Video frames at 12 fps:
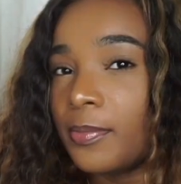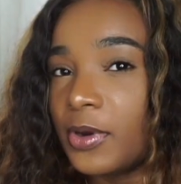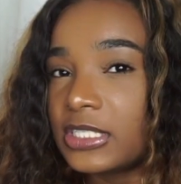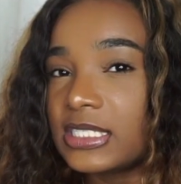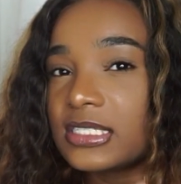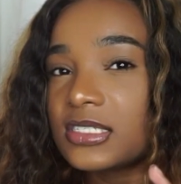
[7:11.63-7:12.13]

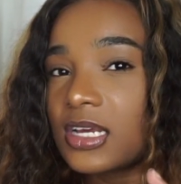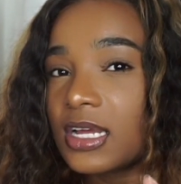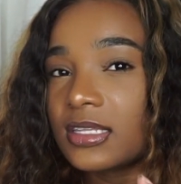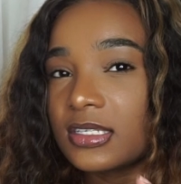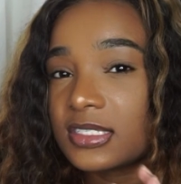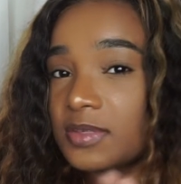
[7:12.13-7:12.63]
but it's
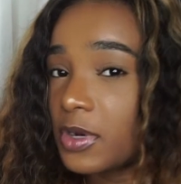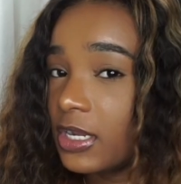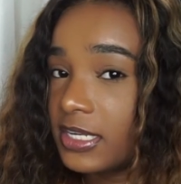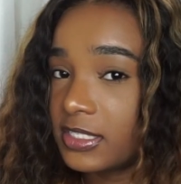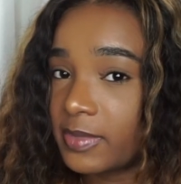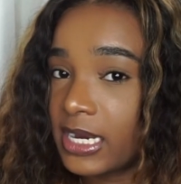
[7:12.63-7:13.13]
not the
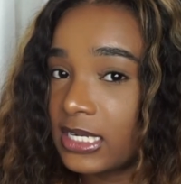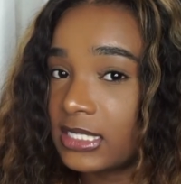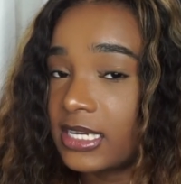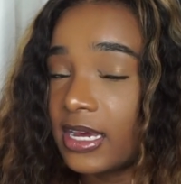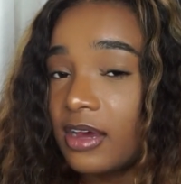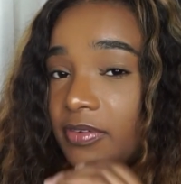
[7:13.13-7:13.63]
smallest bag that
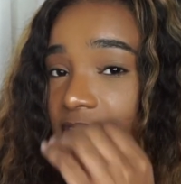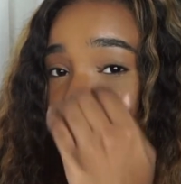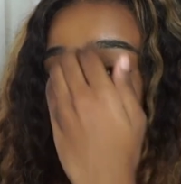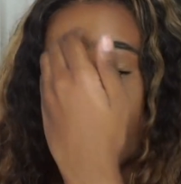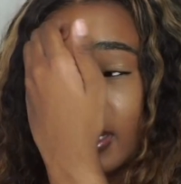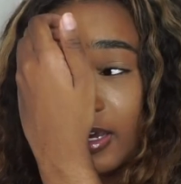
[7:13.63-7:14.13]
I have. I
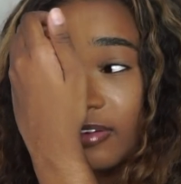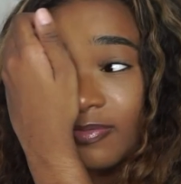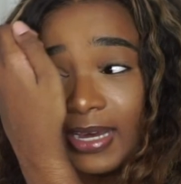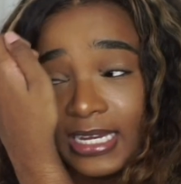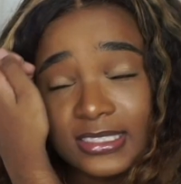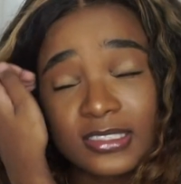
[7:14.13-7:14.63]
definitely have
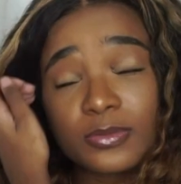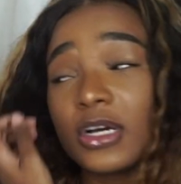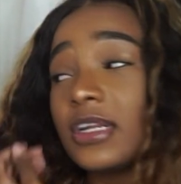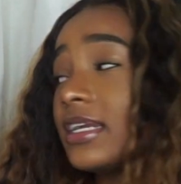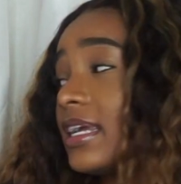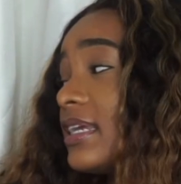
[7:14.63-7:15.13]
bags
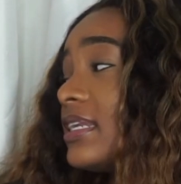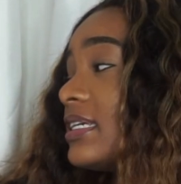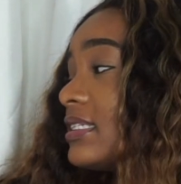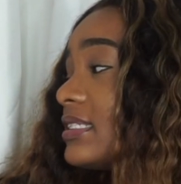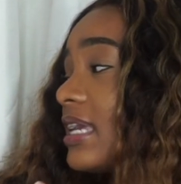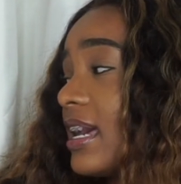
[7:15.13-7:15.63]
smaller than
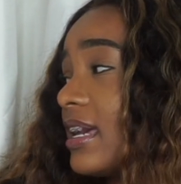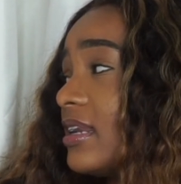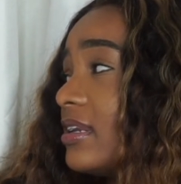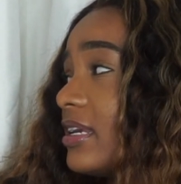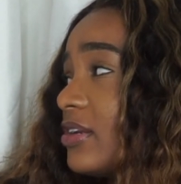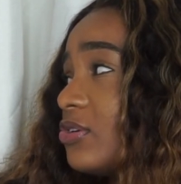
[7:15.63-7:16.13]
this,
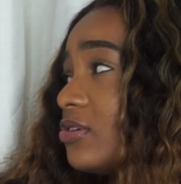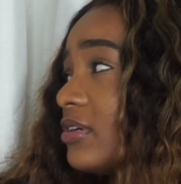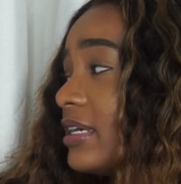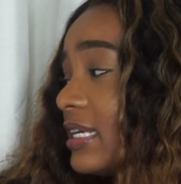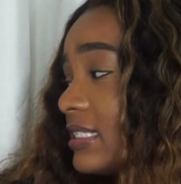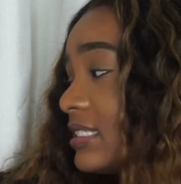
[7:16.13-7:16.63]
and you know,
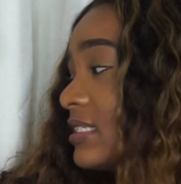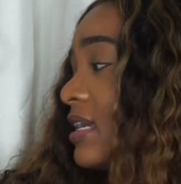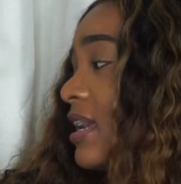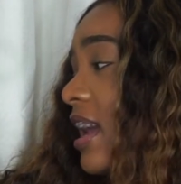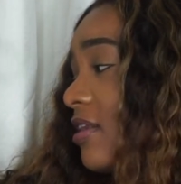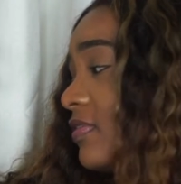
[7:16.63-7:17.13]

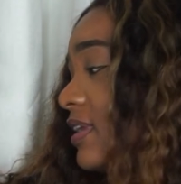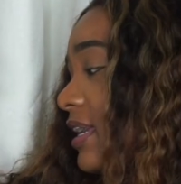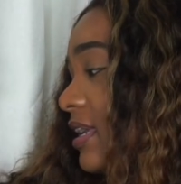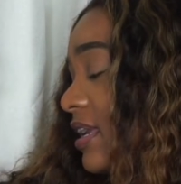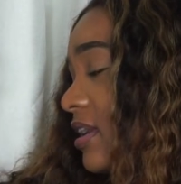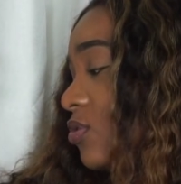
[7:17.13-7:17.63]
I feel like
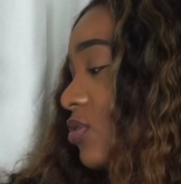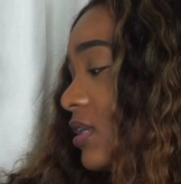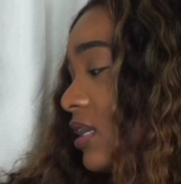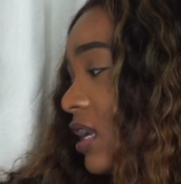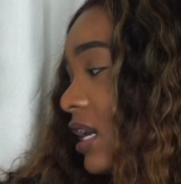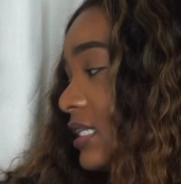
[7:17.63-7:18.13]
it can hold
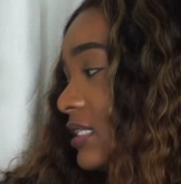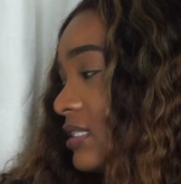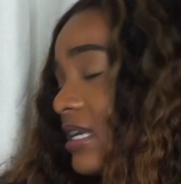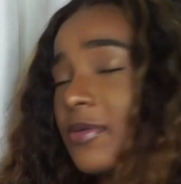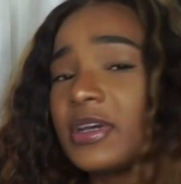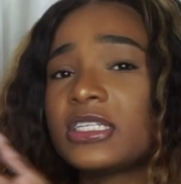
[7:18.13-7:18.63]
a lot.
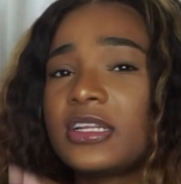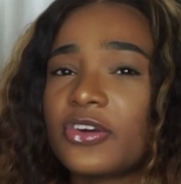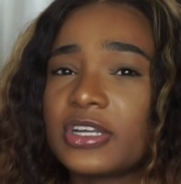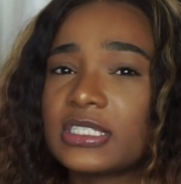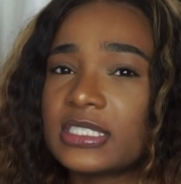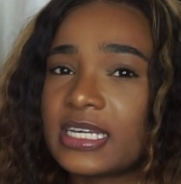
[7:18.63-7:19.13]
I'm actually
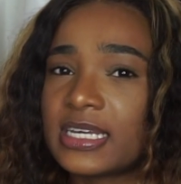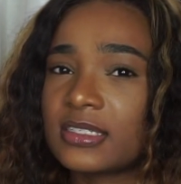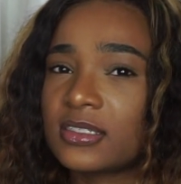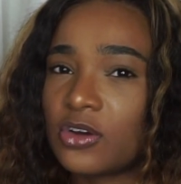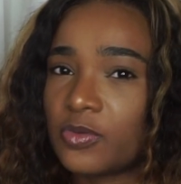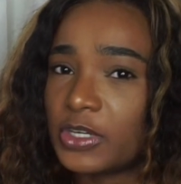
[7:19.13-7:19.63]
going to
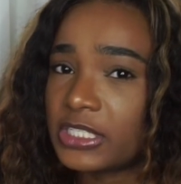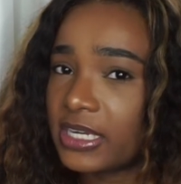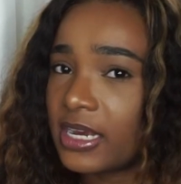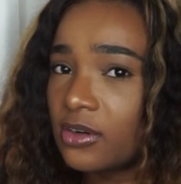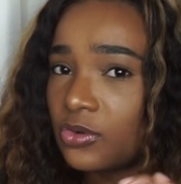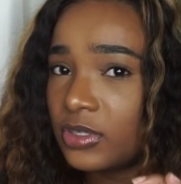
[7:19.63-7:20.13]
test how much it
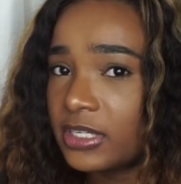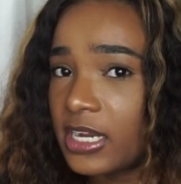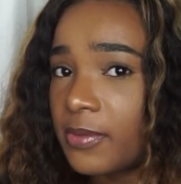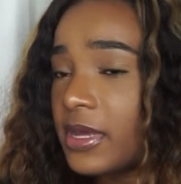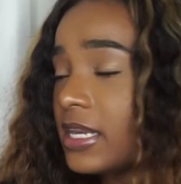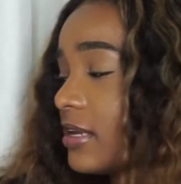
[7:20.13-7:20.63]
can hold in
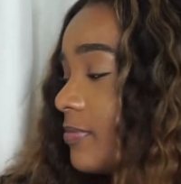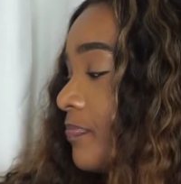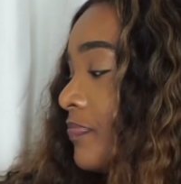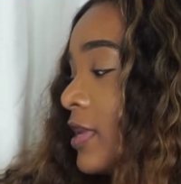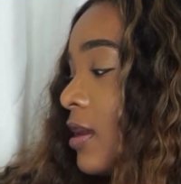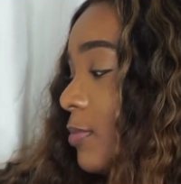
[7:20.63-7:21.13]
a minute,
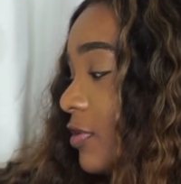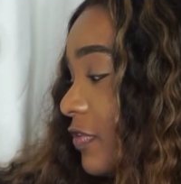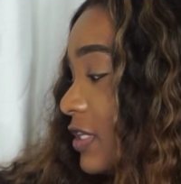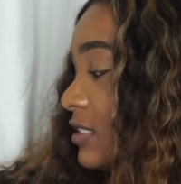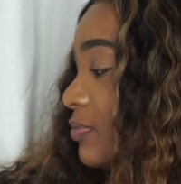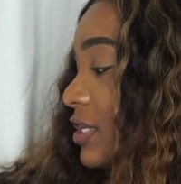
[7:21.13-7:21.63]
but
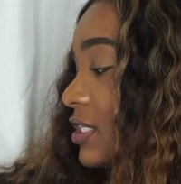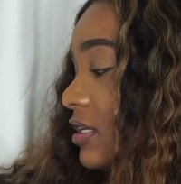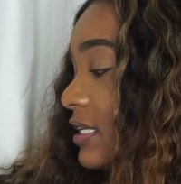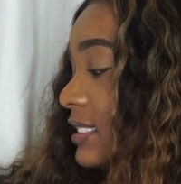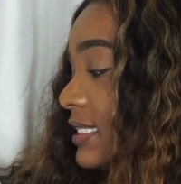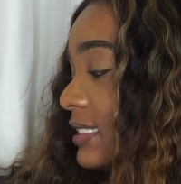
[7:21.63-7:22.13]
first impression,
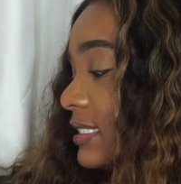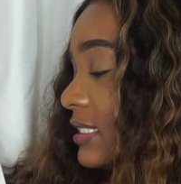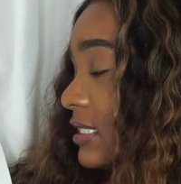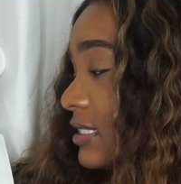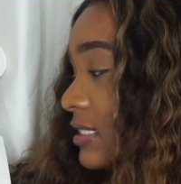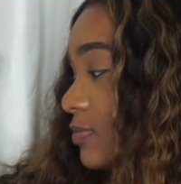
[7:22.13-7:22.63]
it is
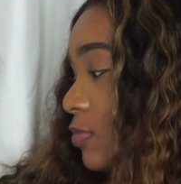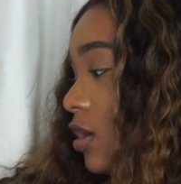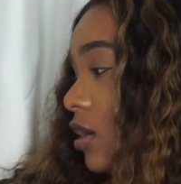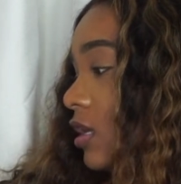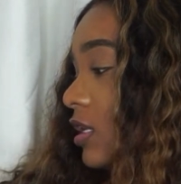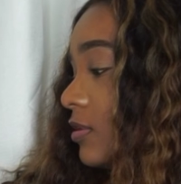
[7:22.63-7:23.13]

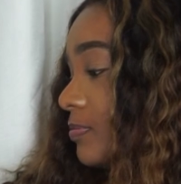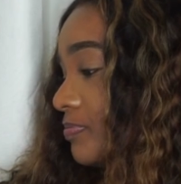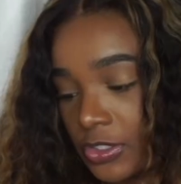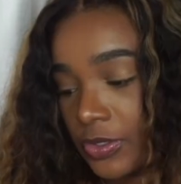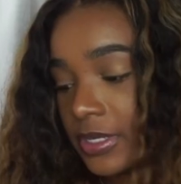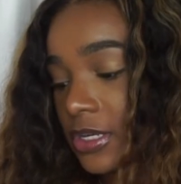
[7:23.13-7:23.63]
small.
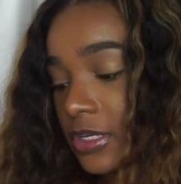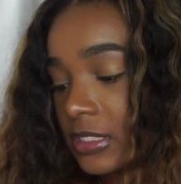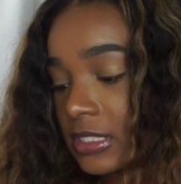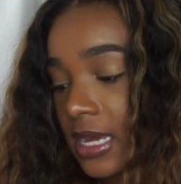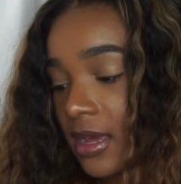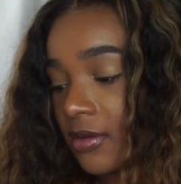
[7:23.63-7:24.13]
So it
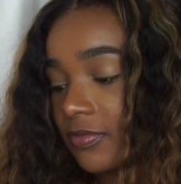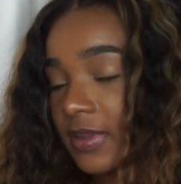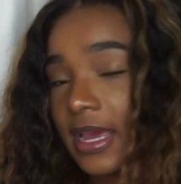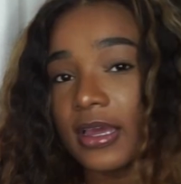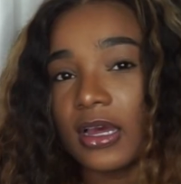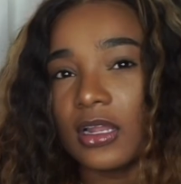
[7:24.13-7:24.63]
does have
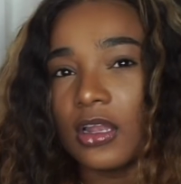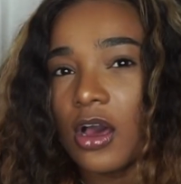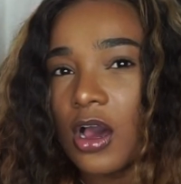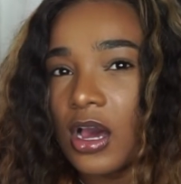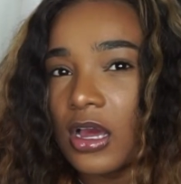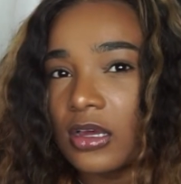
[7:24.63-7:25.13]
like a
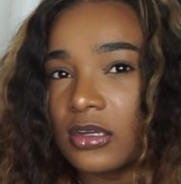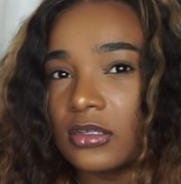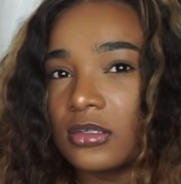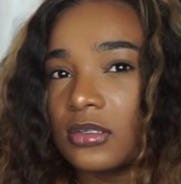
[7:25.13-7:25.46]
long